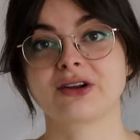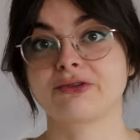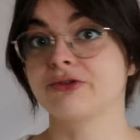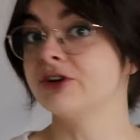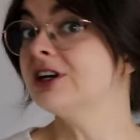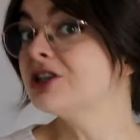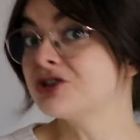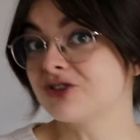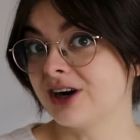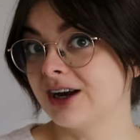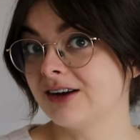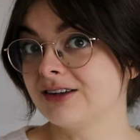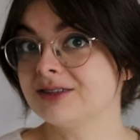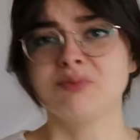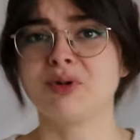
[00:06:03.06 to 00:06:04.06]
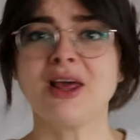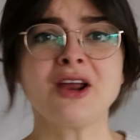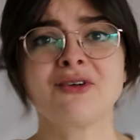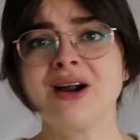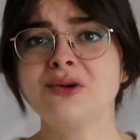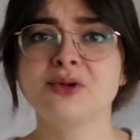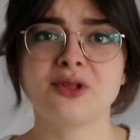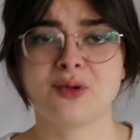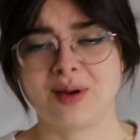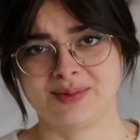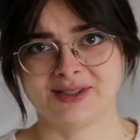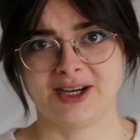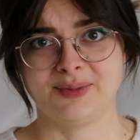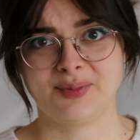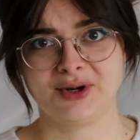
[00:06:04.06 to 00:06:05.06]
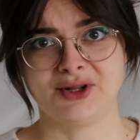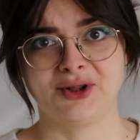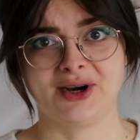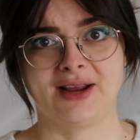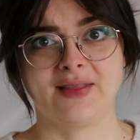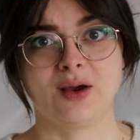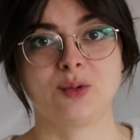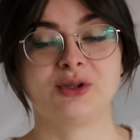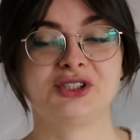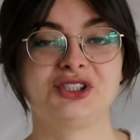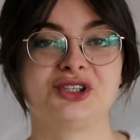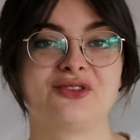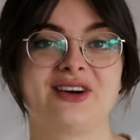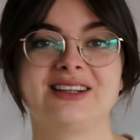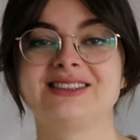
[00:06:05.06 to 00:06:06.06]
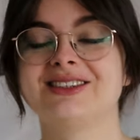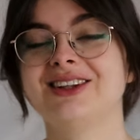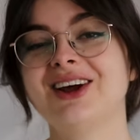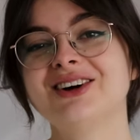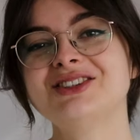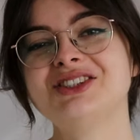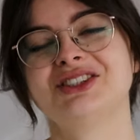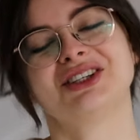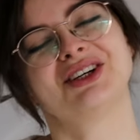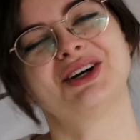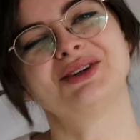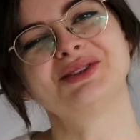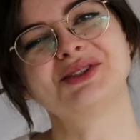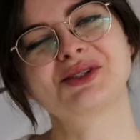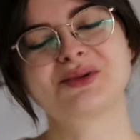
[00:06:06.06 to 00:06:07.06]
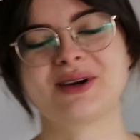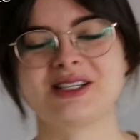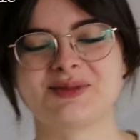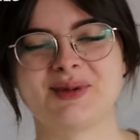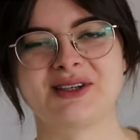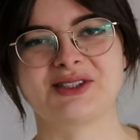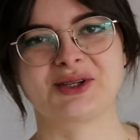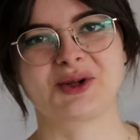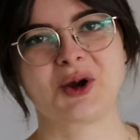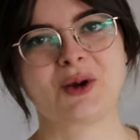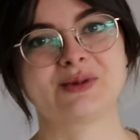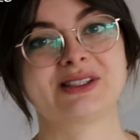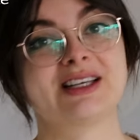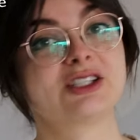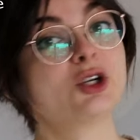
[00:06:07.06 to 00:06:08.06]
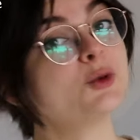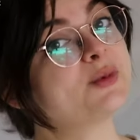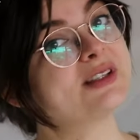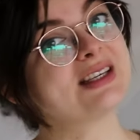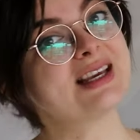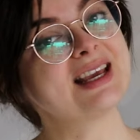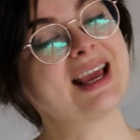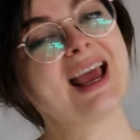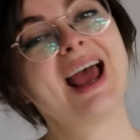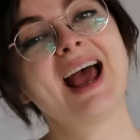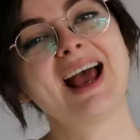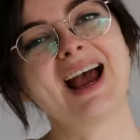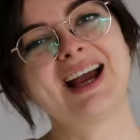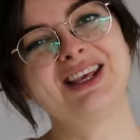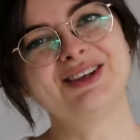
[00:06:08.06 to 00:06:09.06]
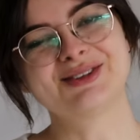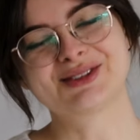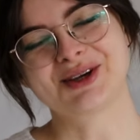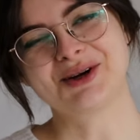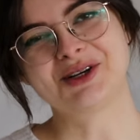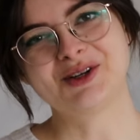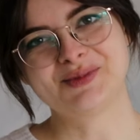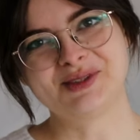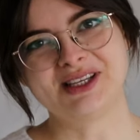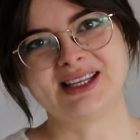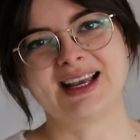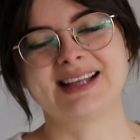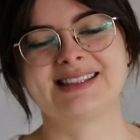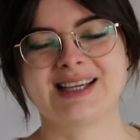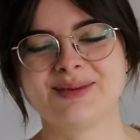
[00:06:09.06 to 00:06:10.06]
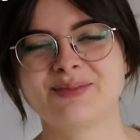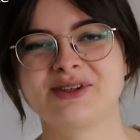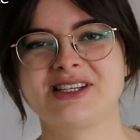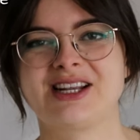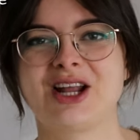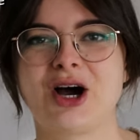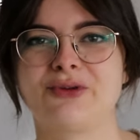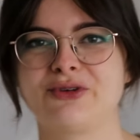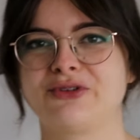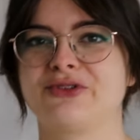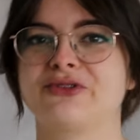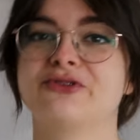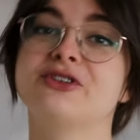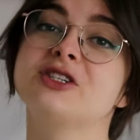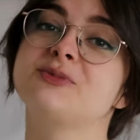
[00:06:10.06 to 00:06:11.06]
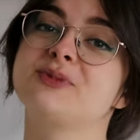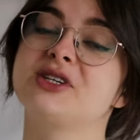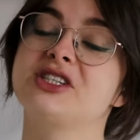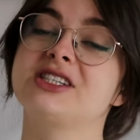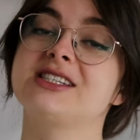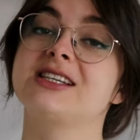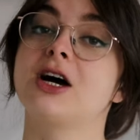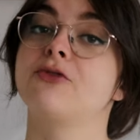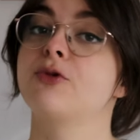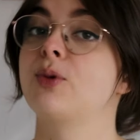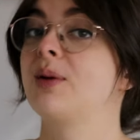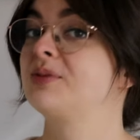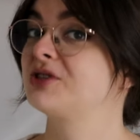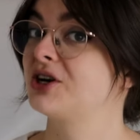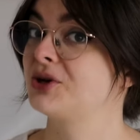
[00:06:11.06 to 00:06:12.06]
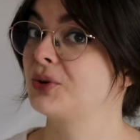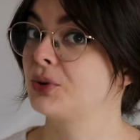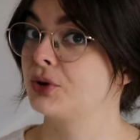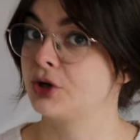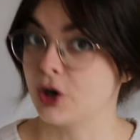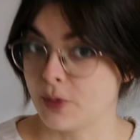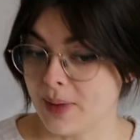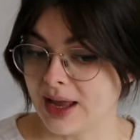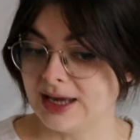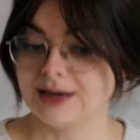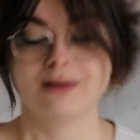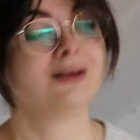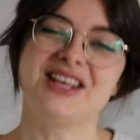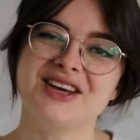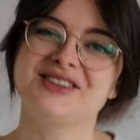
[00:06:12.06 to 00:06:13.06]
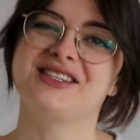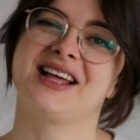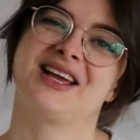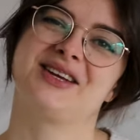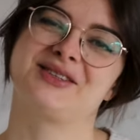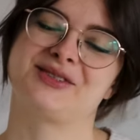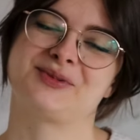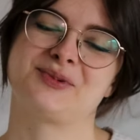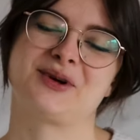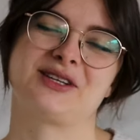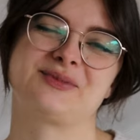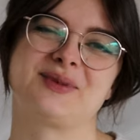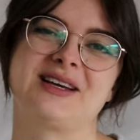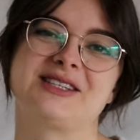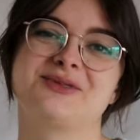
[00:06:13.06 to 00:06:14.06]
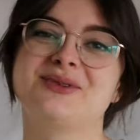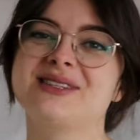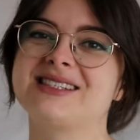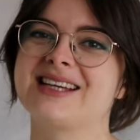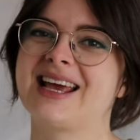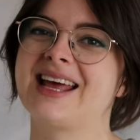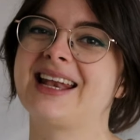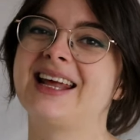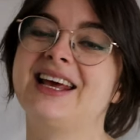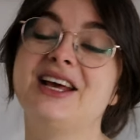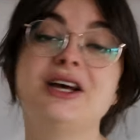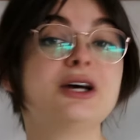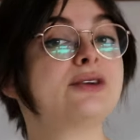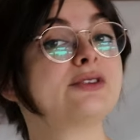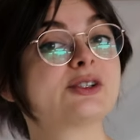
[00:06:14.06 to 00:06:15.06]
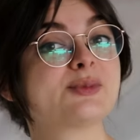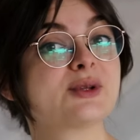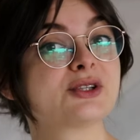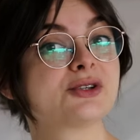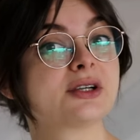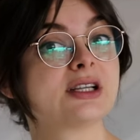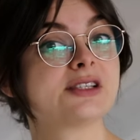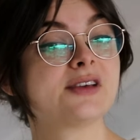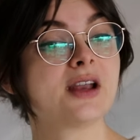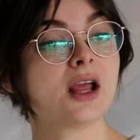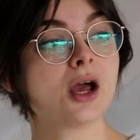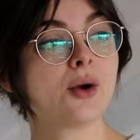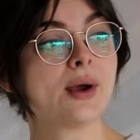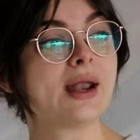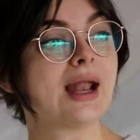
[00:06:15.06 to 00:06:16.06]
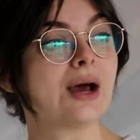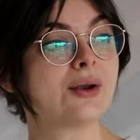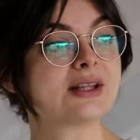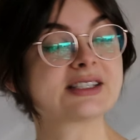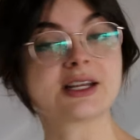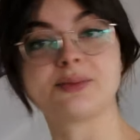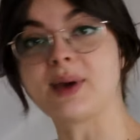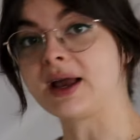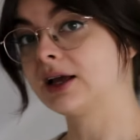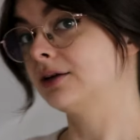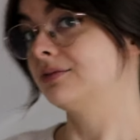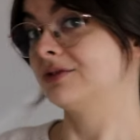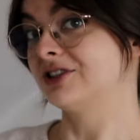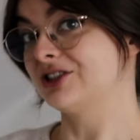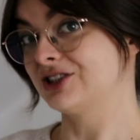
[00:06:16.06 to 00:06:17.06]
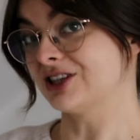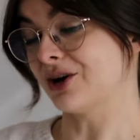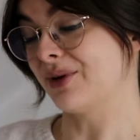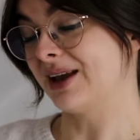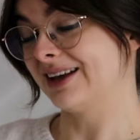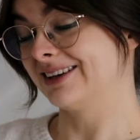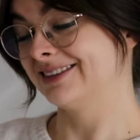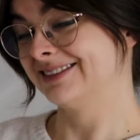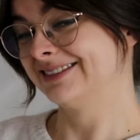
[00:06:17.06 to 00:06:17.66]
a free trial, play around with the website builder, and then once you're ready to launch, you can go to squarespace.com/loepsie and use code loepsie to get 10% off of your first purchase of a website or a domain. Huge thank you to Squarespace once again for sponsoring this video, and now let's get back to sewing.